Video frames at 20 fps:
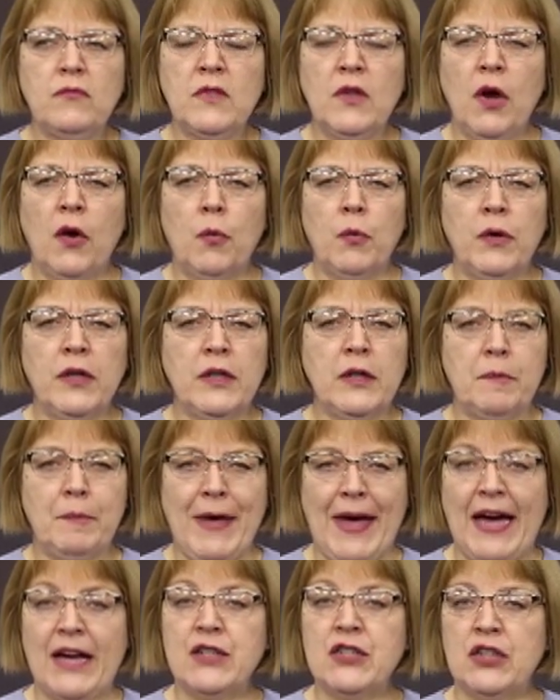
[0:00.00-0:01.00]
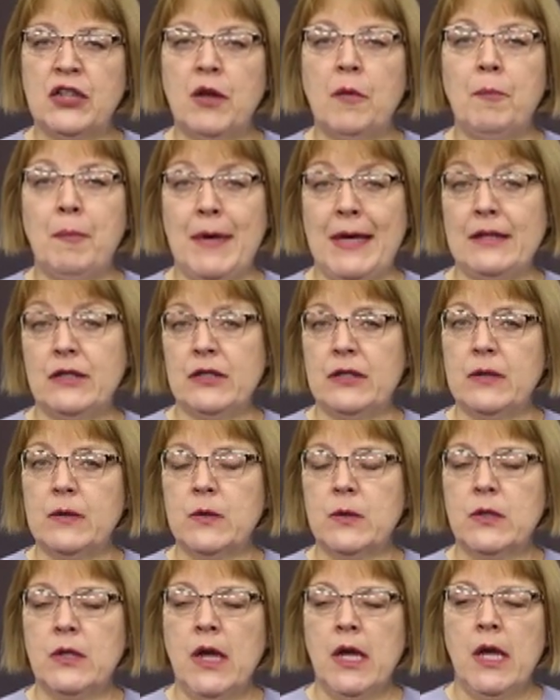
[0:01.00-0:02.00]
a really passionate
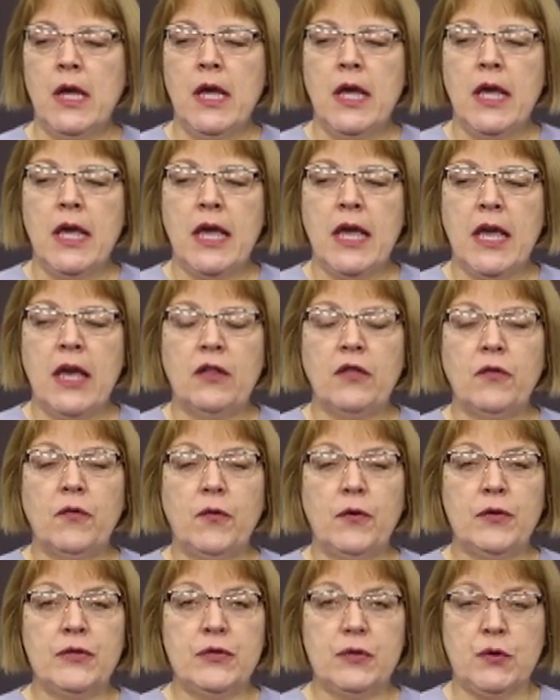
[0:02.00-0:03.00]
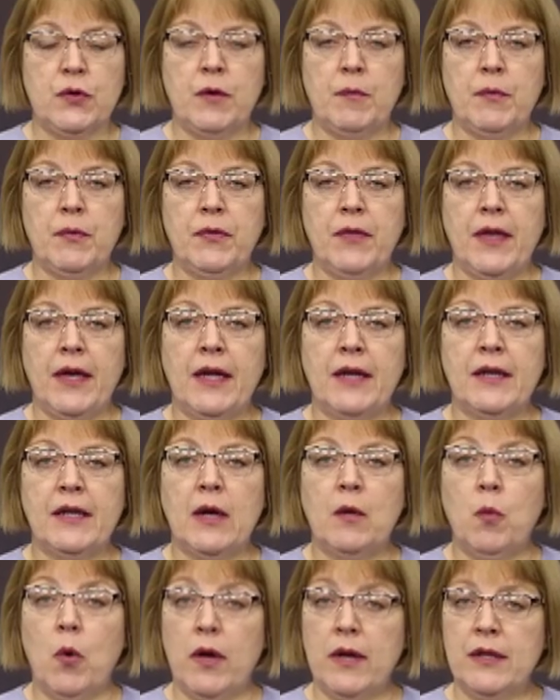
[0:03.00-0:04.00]
basis and the first trip that
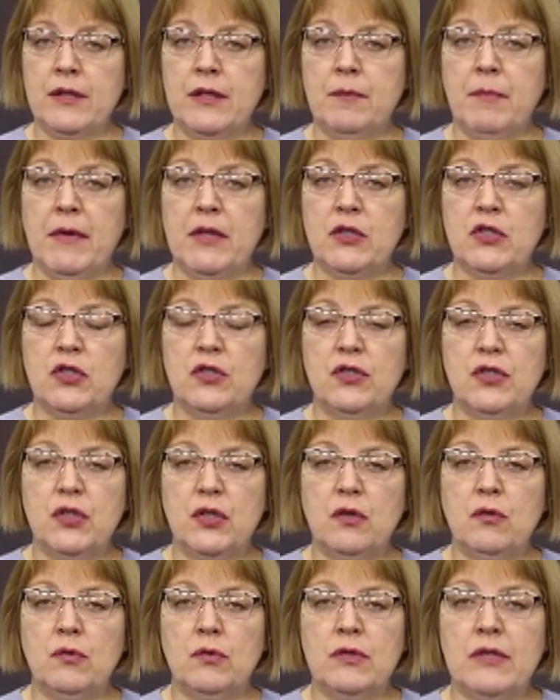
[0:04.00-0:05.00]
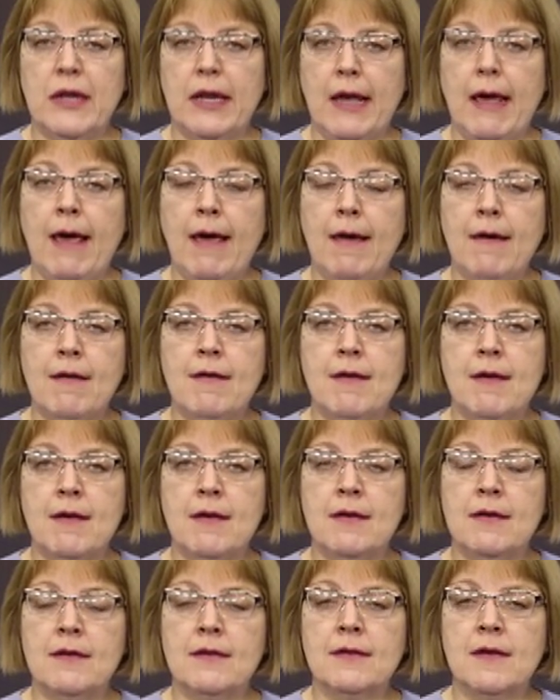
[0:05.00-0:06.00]
I wanted to mention to you today
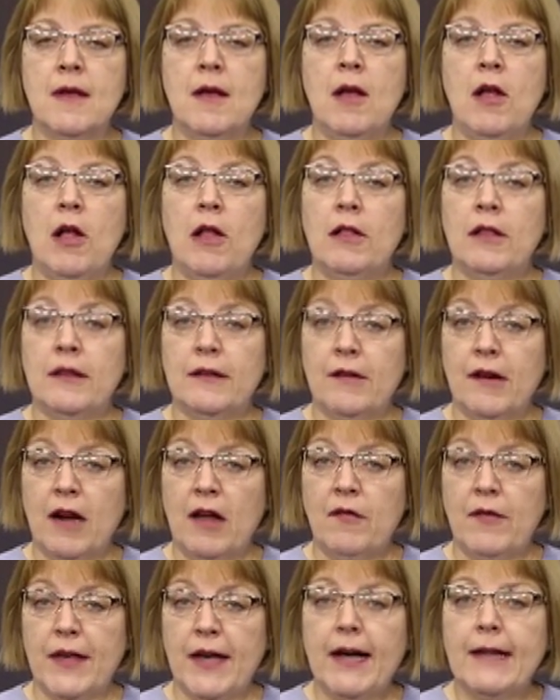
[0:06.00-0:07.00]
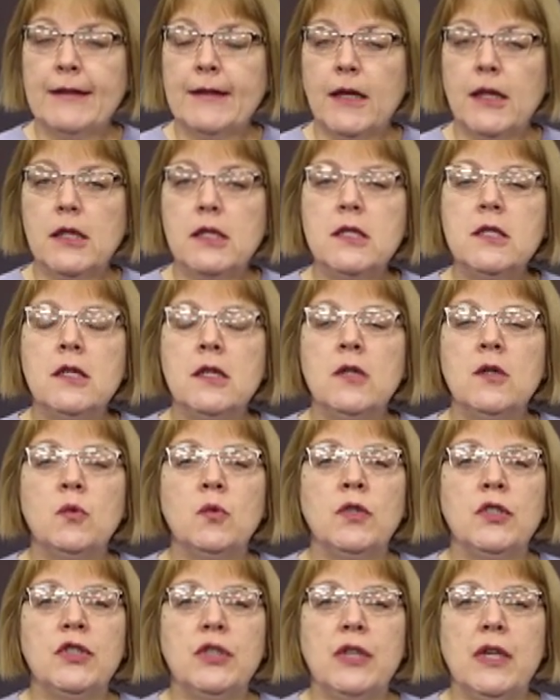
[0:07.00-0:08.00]
is La Traviata,
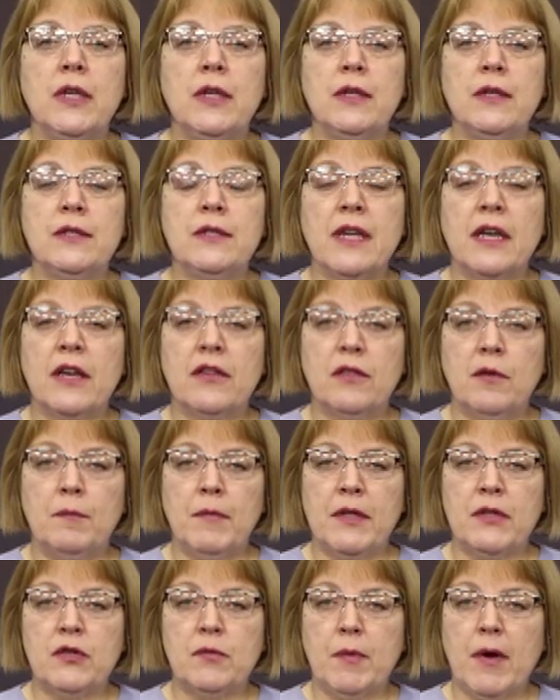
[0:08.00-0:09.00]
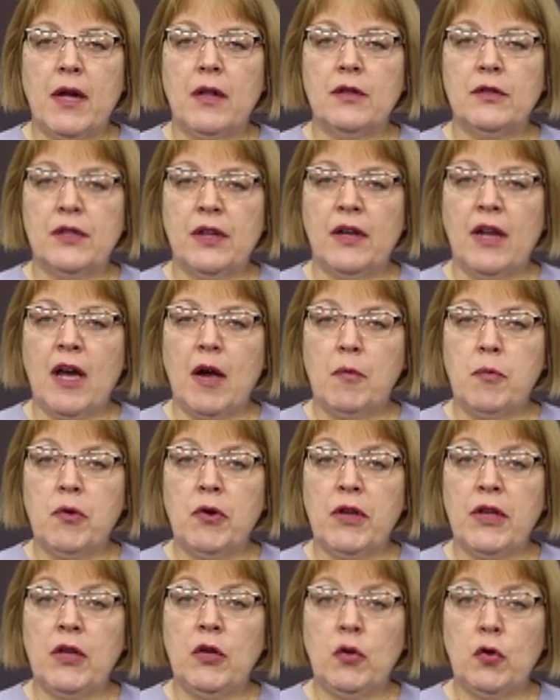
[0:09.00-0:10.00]
which is at the Metropolitan
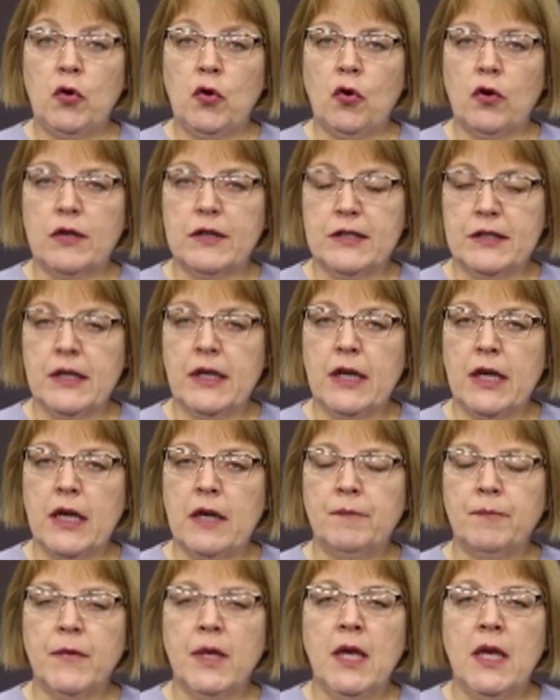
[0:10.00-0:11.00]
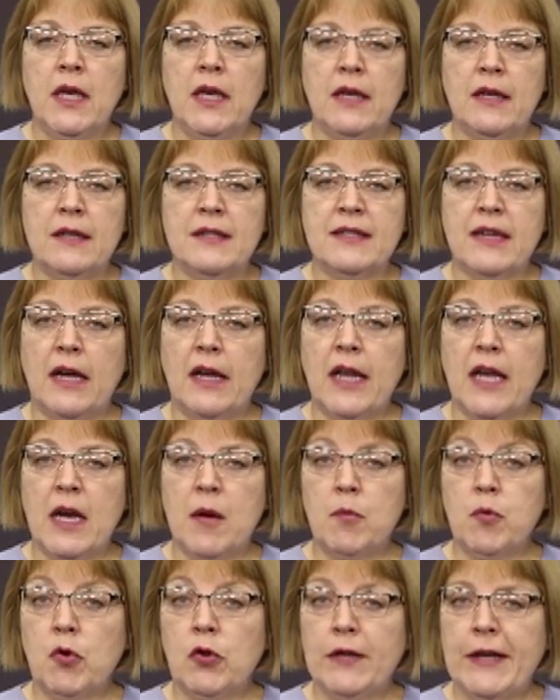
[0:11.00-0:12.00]
Opera in New York City. It is on
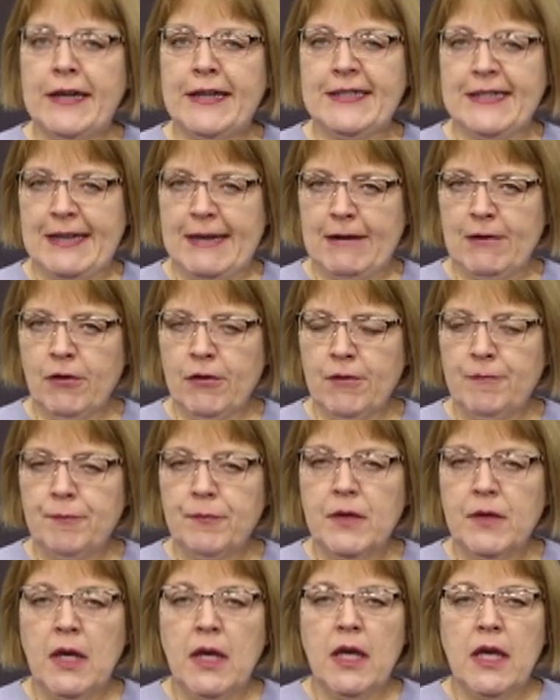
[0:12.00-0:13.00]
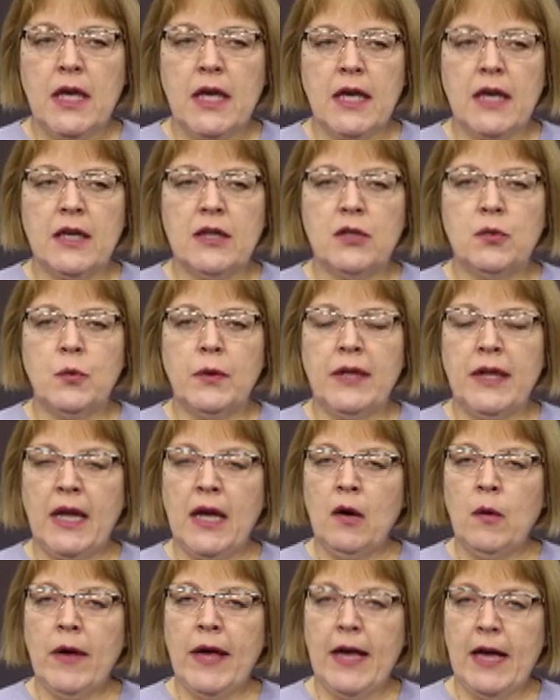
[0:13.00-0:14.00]
April 18th, and we
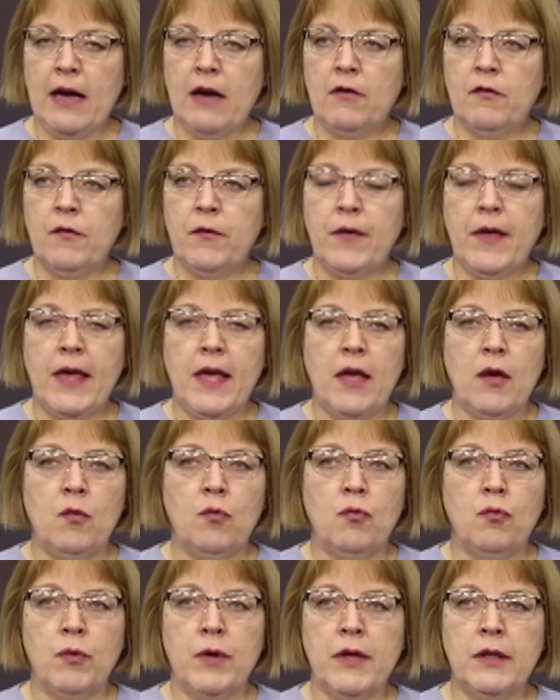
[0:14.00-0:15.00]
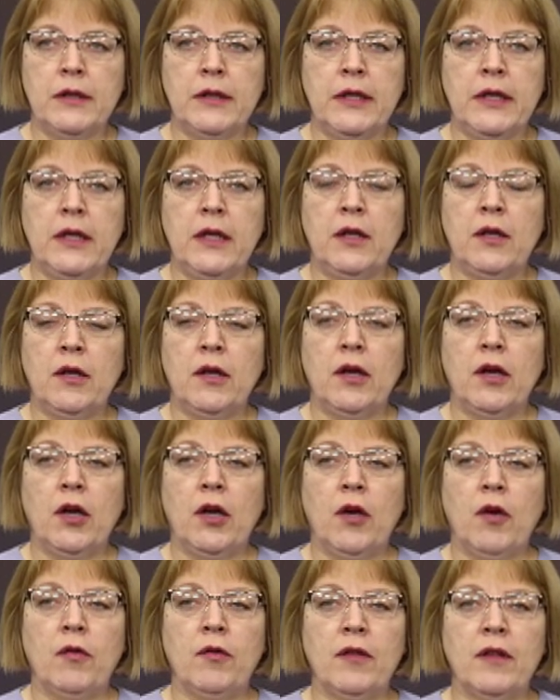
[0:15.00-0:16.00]
now have a really
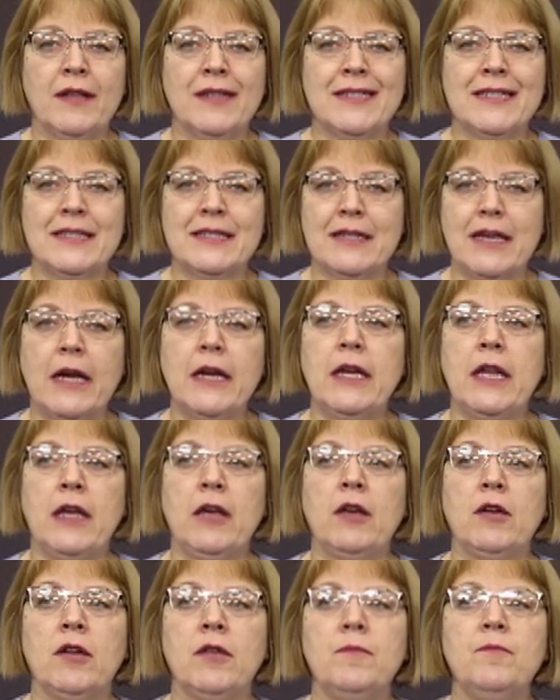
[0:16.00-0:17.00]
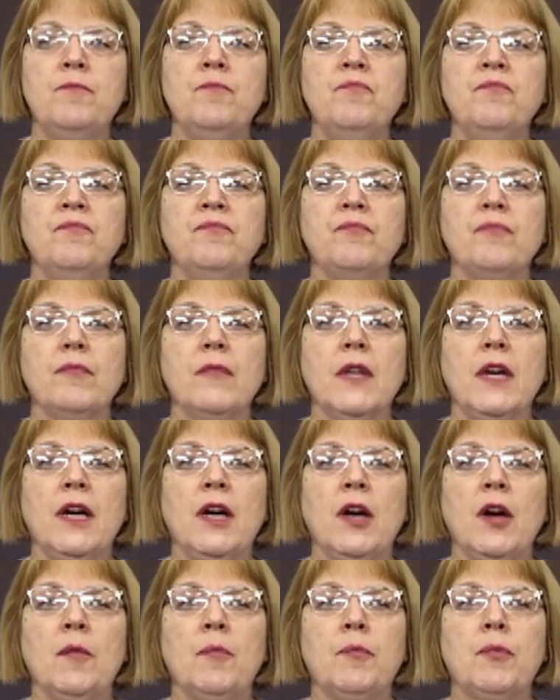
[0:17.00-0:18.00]
uh, exciting
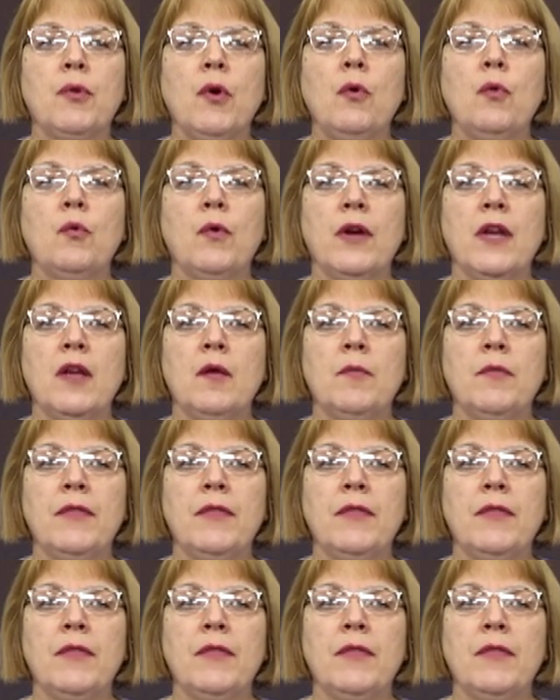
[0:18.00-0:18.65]
uh, program